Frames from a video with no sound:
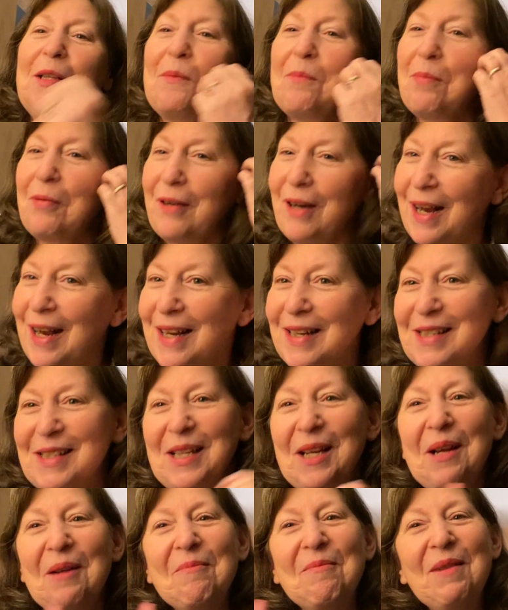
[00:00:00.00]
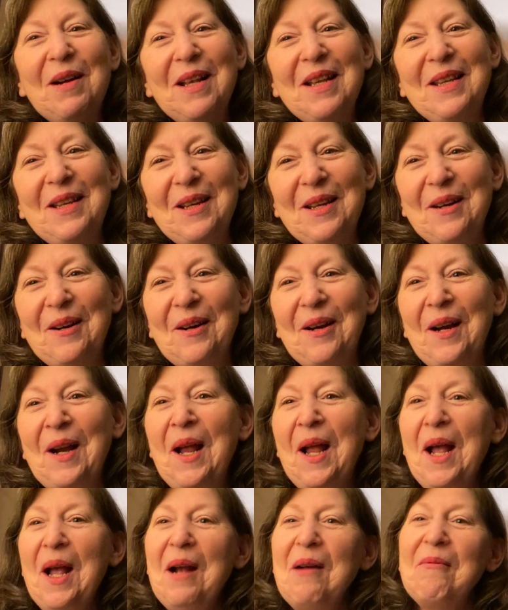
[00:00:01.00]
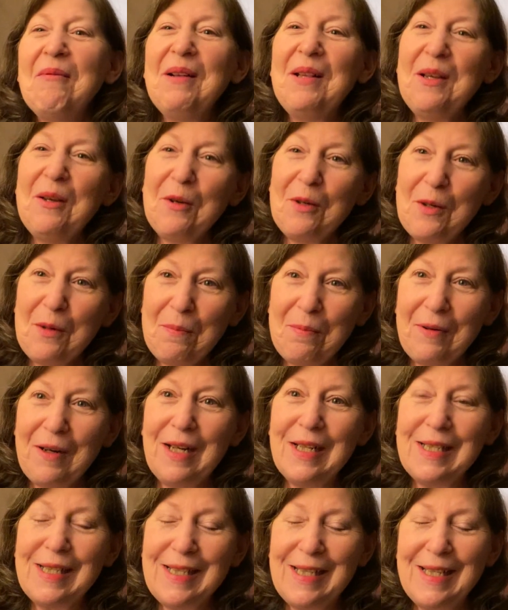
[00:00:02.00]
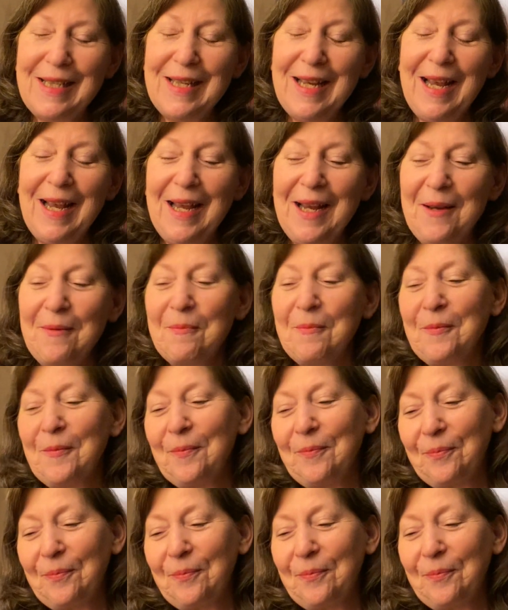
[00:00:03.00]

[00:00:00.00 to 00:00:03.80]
depression when you're when you're depressed today.